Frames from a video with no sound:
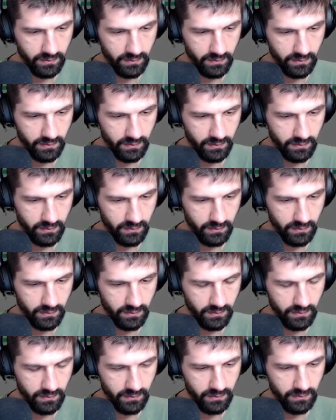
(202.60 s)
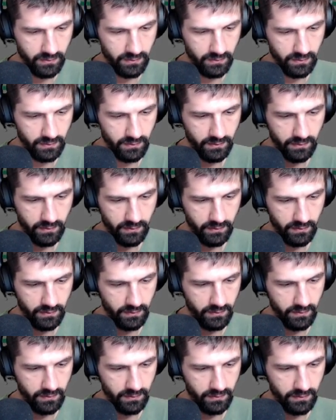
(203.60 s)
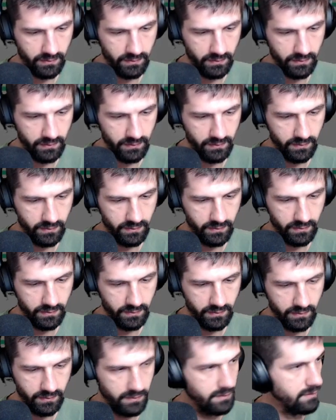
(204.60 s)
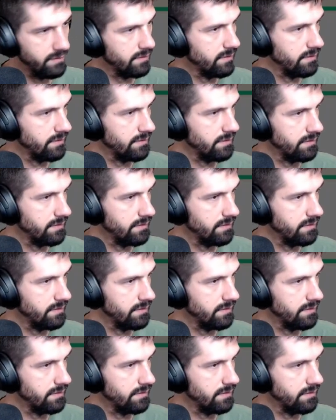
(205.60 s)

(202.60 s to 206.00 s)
Nobody speaks.